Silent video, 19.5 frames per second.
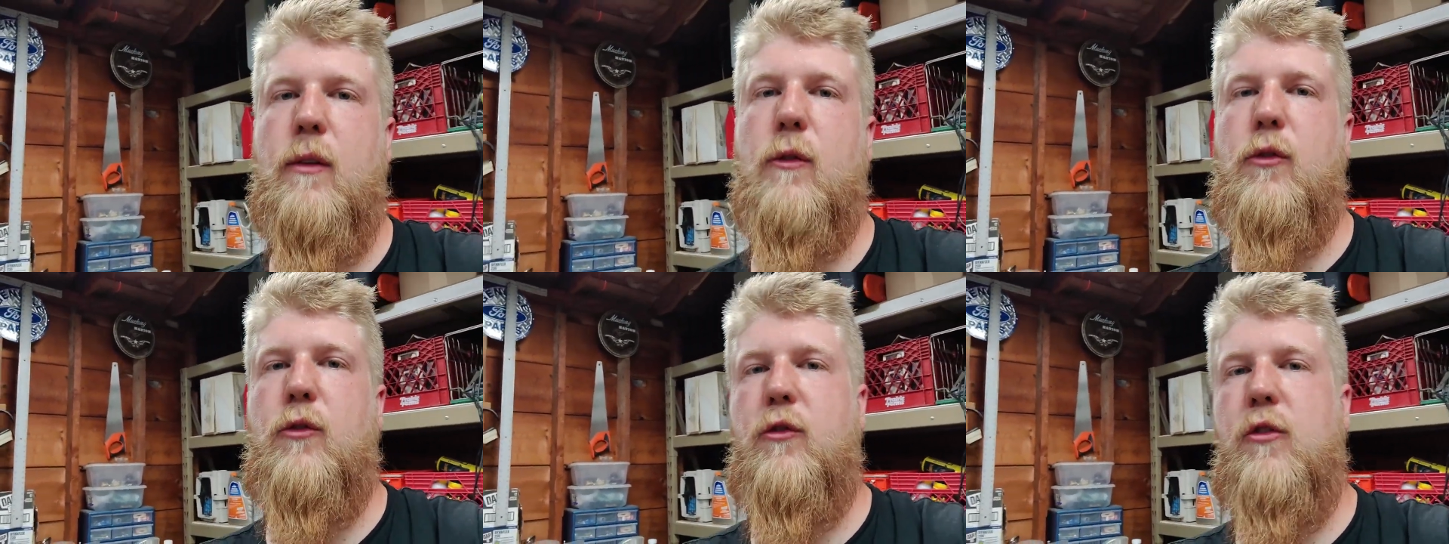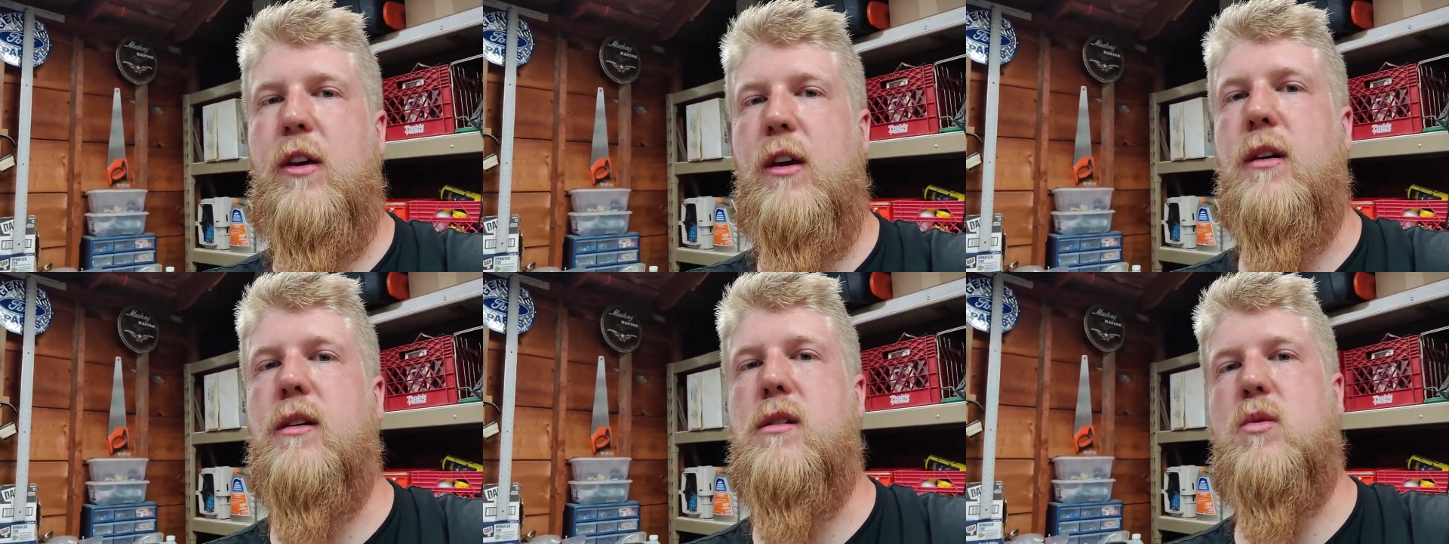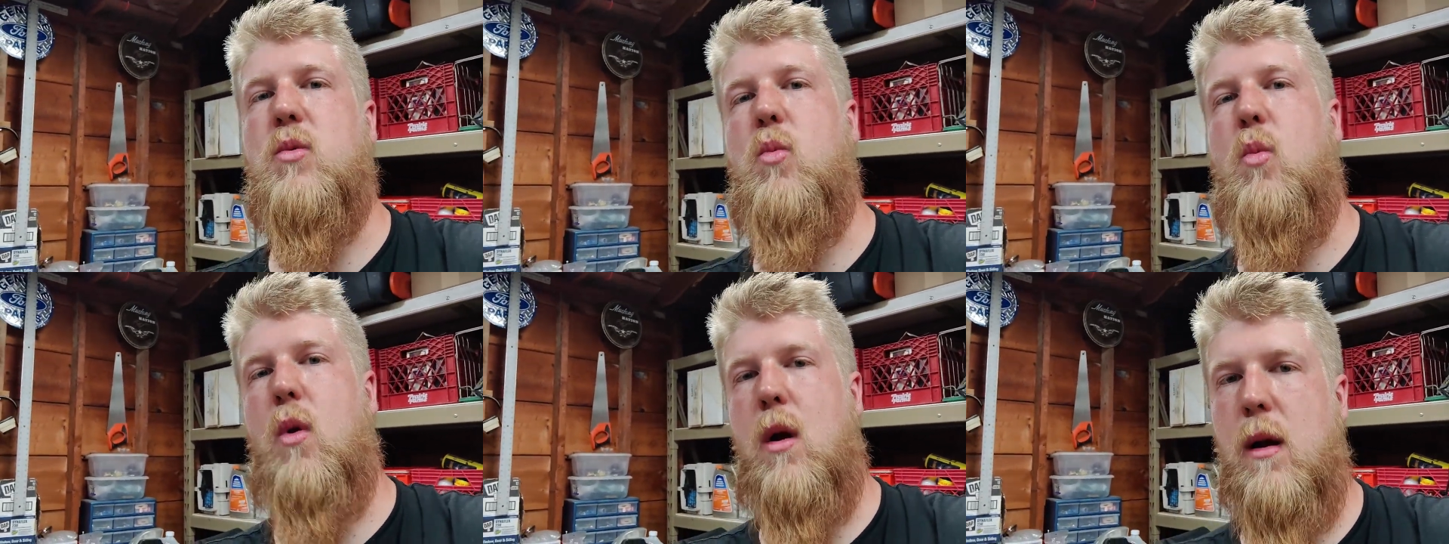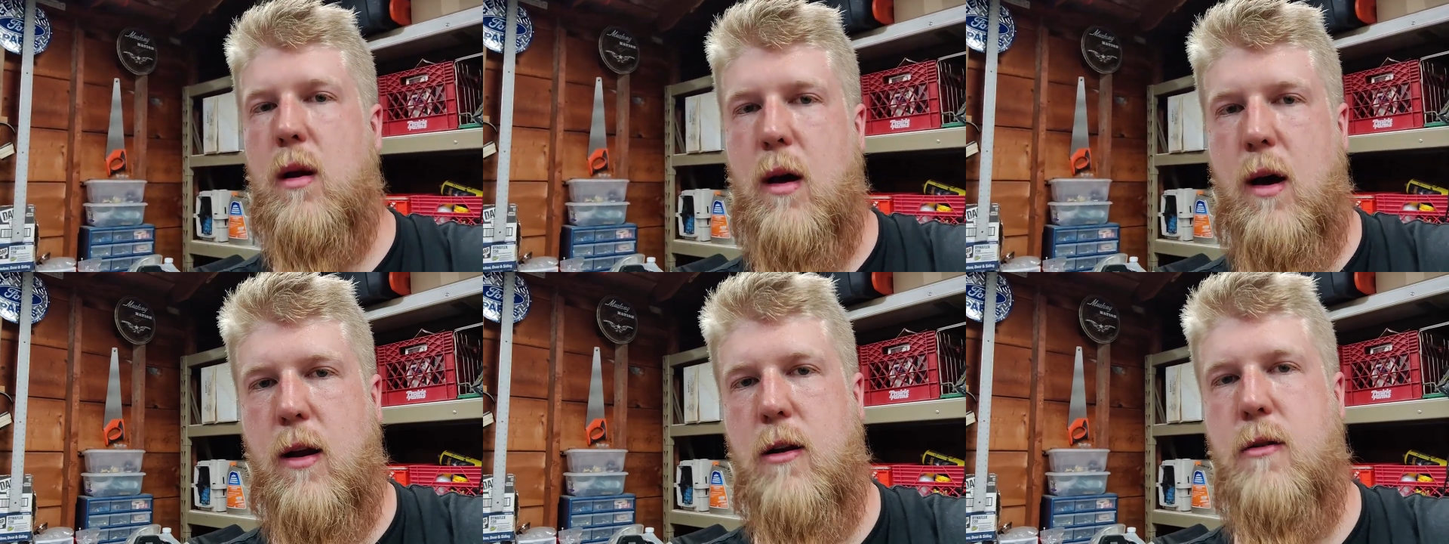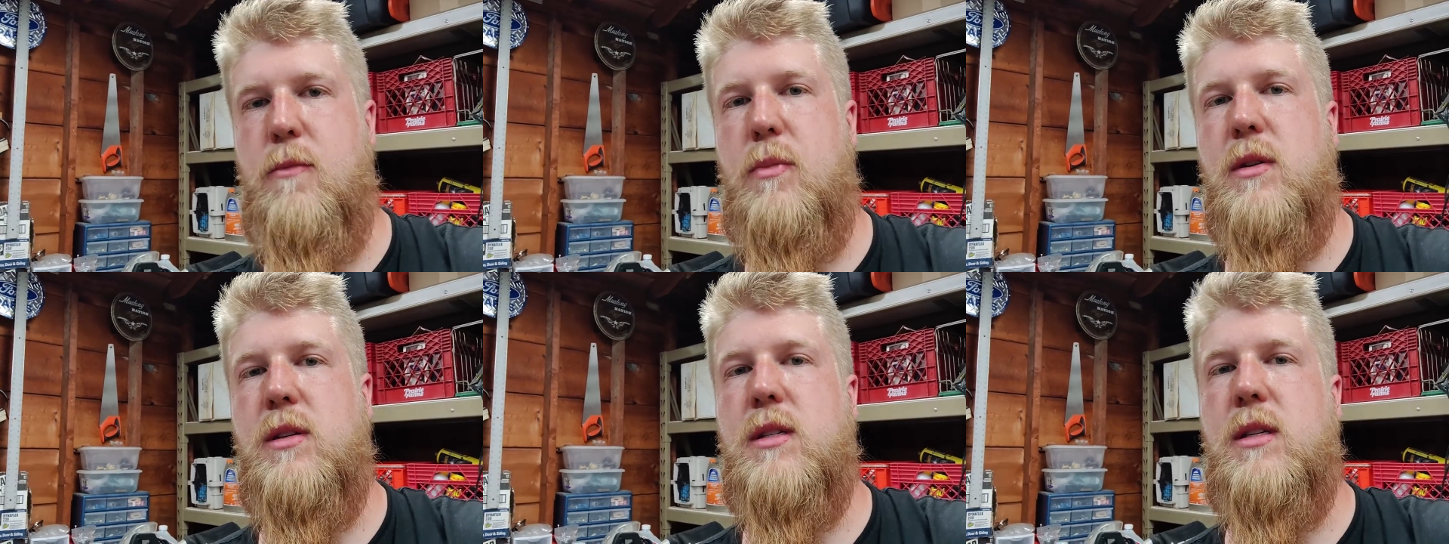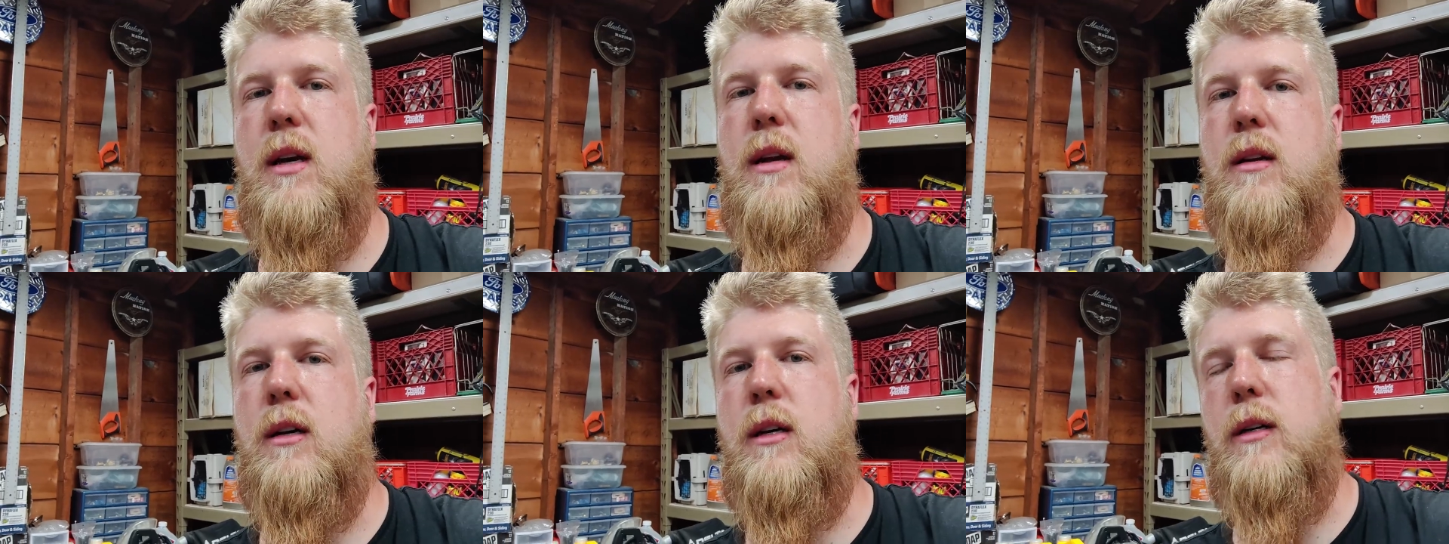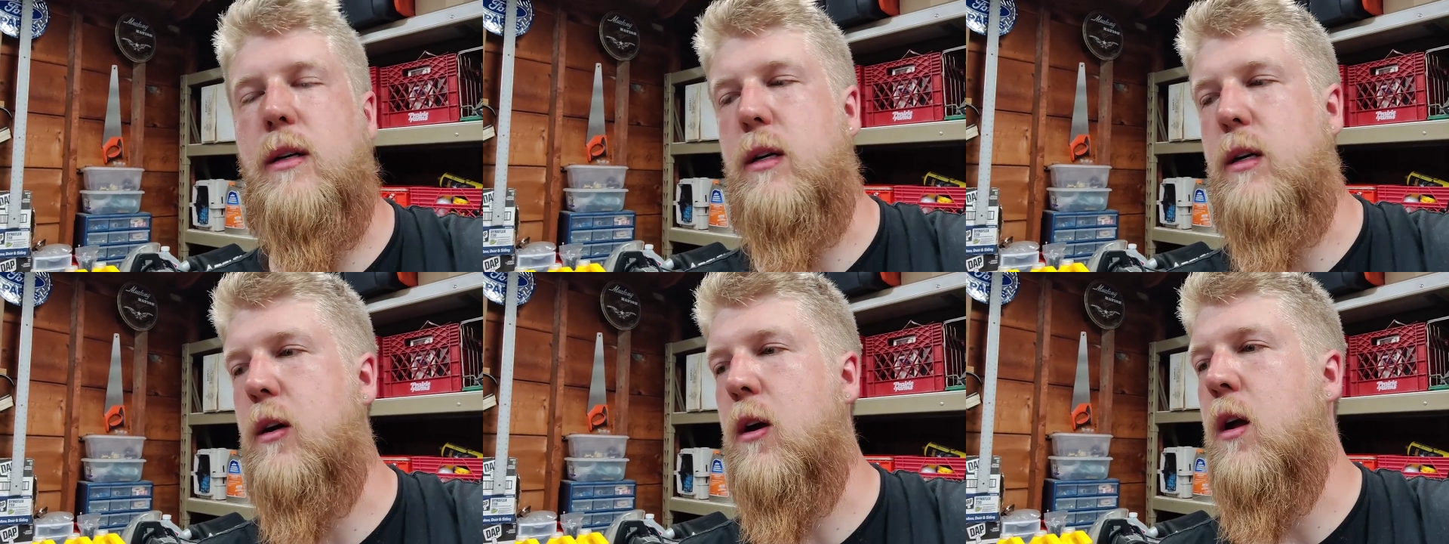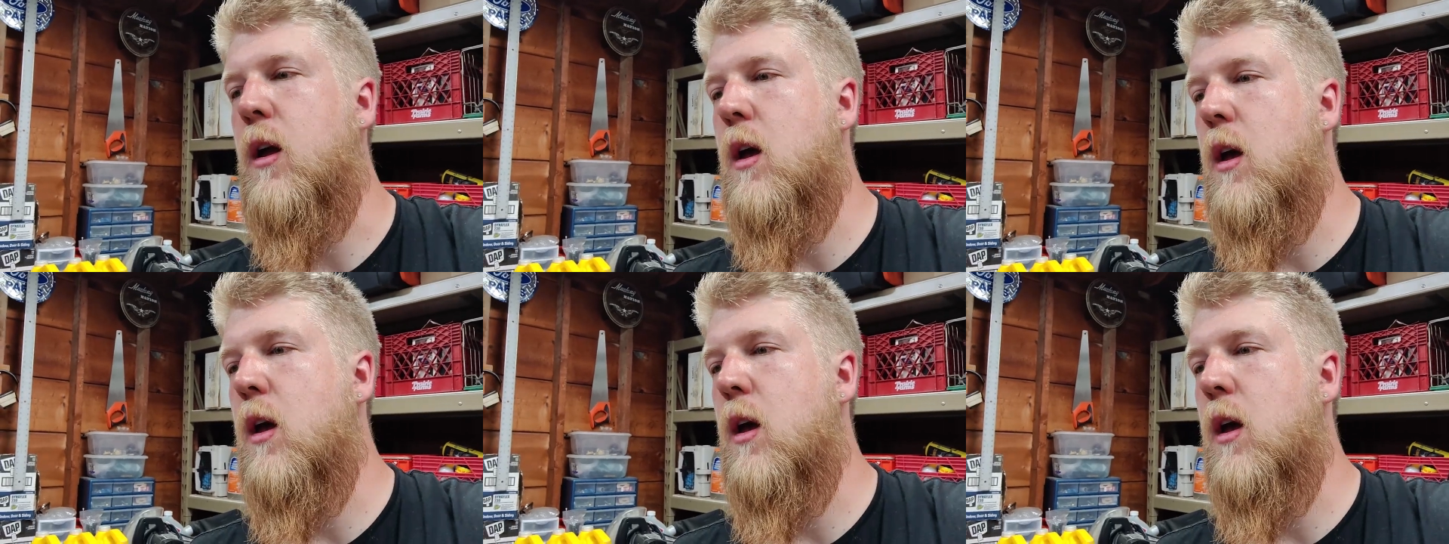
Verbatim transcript: feels 100% under